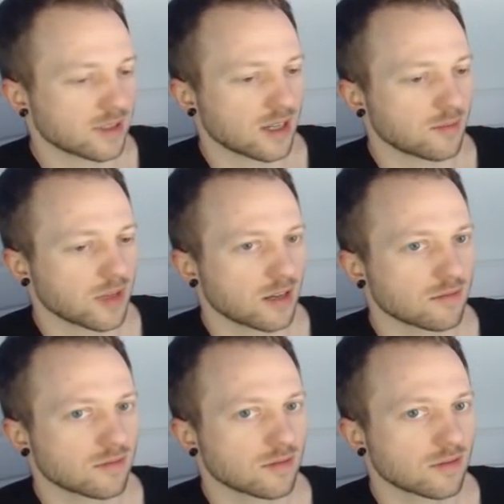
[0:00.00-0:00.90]
the time now.
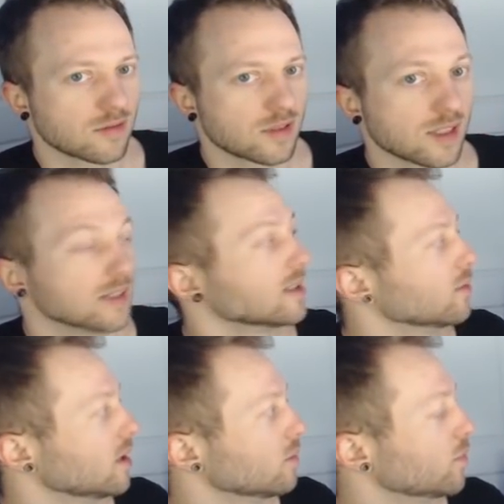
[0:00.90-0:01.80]
See
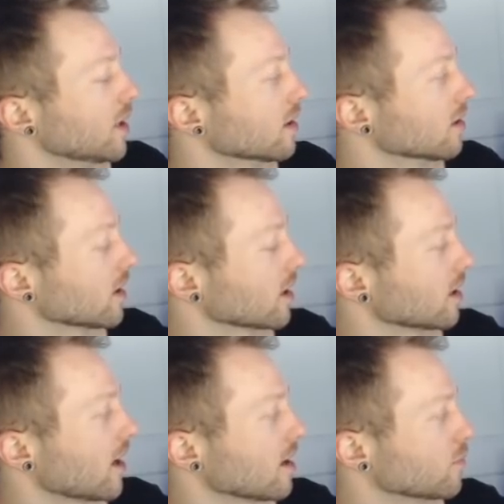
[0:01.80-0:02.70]
CBD beer
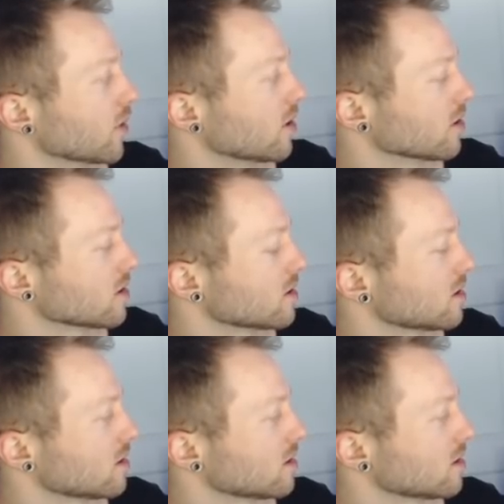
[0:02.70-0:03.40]
at bars.